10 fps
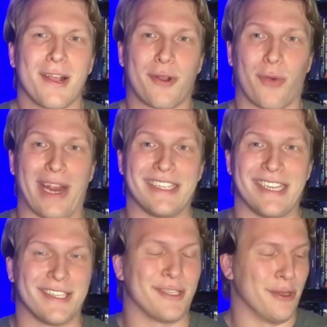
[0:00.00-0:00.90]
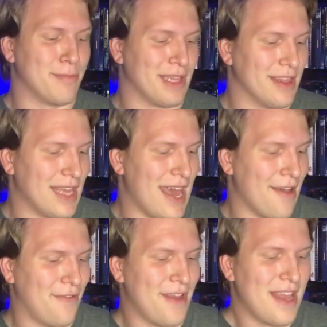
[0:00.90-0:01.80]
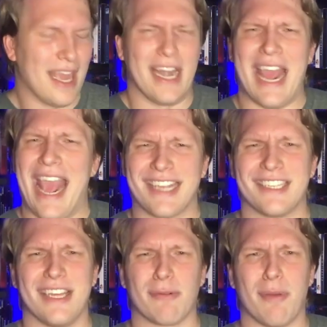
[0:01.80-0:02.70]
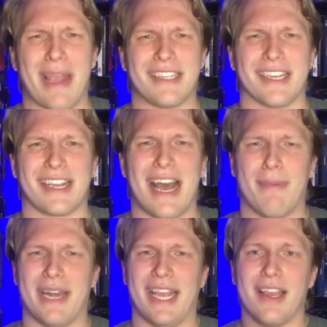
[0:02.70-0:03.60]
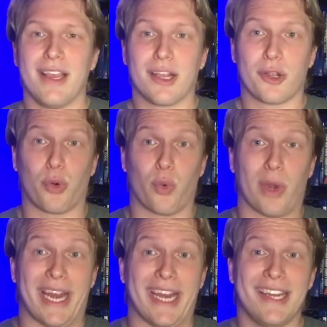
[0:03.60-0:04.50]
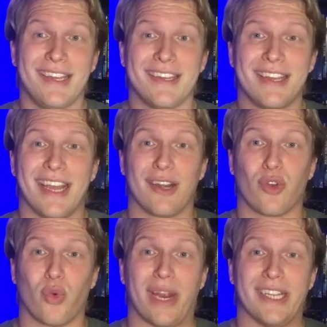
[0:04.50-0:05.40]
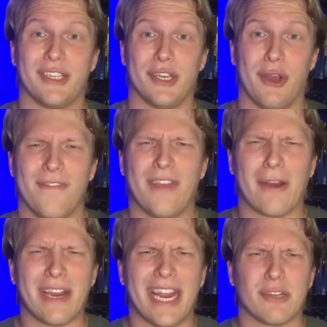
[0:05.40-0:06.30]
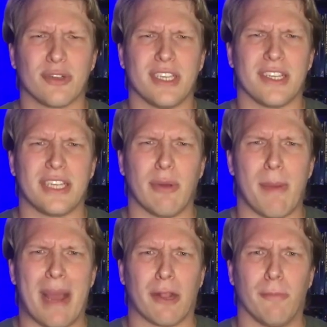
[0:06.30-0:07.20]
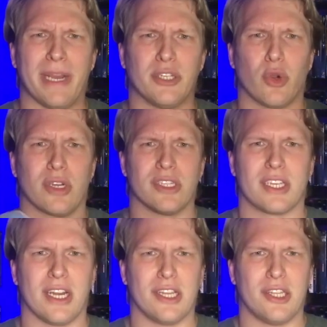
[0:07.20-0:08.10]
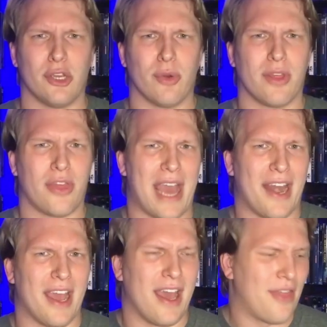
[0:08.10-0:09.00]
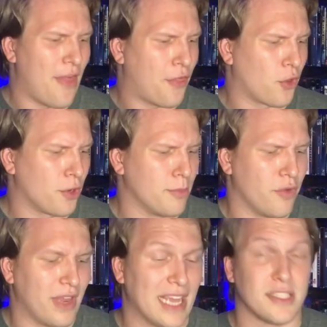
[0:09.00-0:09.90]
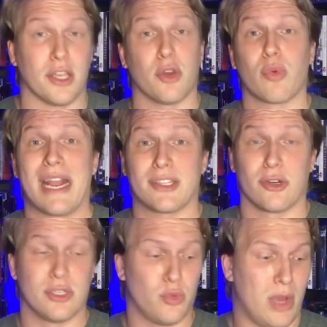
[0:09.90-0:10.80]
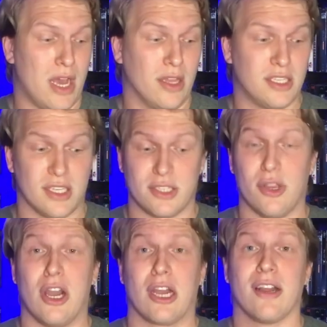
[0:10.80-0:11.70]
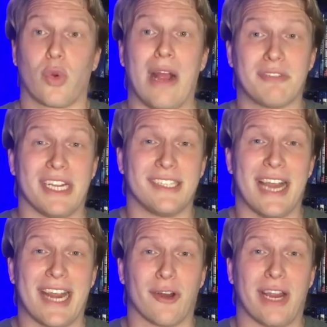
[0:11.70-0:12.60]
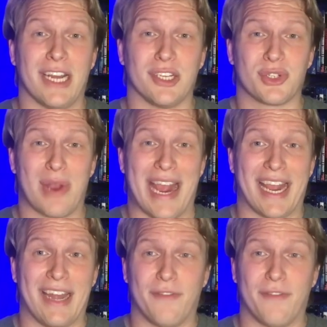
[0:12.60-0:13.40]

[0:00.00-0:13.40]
Crazy Stupid Love, an excellent romantic comedy. Creed, and Creed 2. Very interested to see what Michael B. Jordan's gonna do with that third movie as the director as well as the star. Crouching Tiger, Hidden Dragon.